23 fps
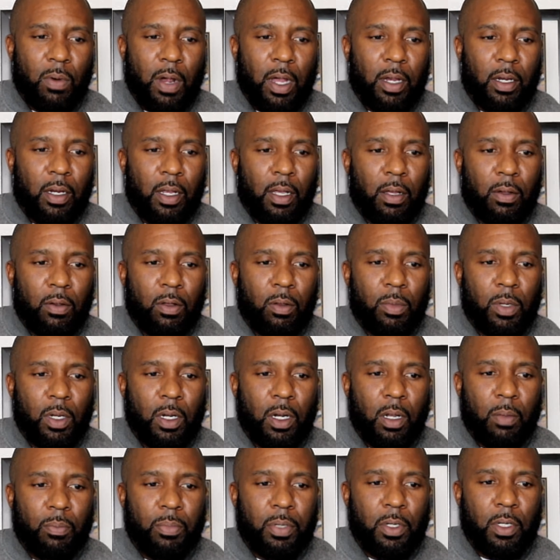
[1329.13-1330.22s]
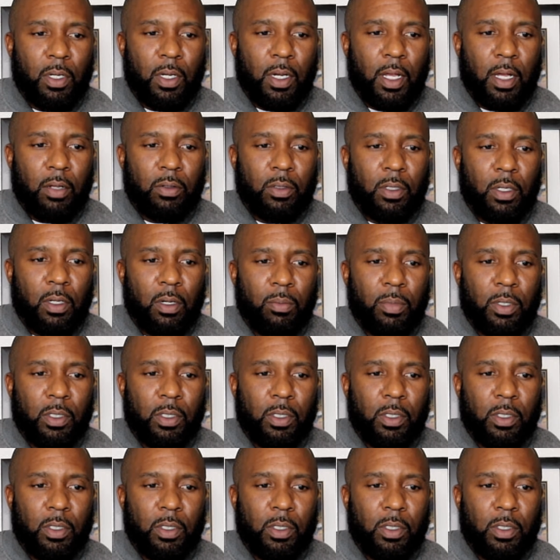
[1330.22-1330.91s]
right now, homie, that I'm putting out there.